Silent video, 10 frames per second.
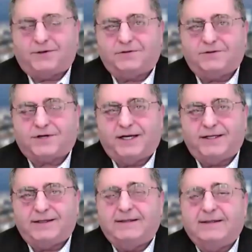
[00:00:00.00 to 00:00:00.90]
owners,
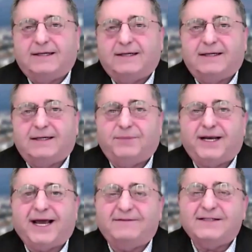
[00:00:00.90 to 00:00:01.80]
right? But
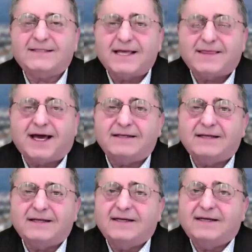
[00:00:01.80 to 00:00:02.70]
having said
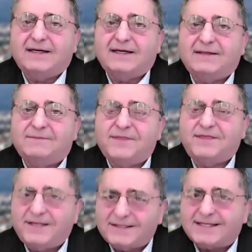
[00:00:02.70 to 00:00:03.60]
that,
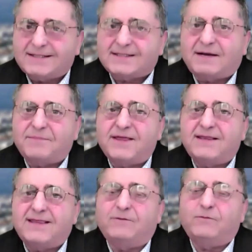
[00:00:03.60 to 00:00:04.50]
this is
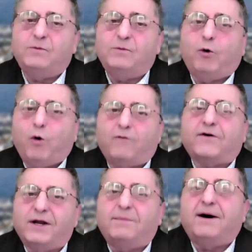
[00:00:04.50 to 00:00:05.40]
something that would be
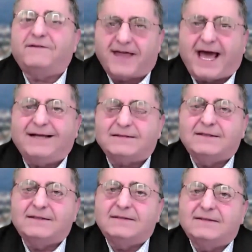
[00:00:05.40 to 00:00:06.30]
over and above that,
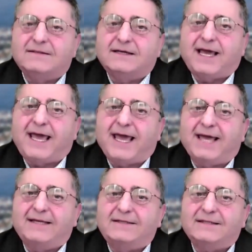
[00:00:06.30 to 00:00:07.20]

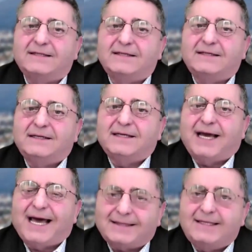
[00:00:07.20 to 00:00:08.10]
and
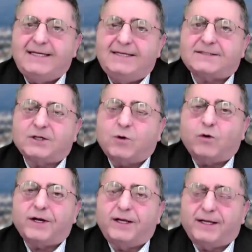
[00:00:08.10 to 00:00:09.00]
at least
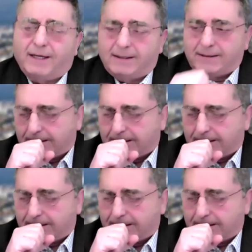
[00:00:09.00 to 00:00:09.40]
according,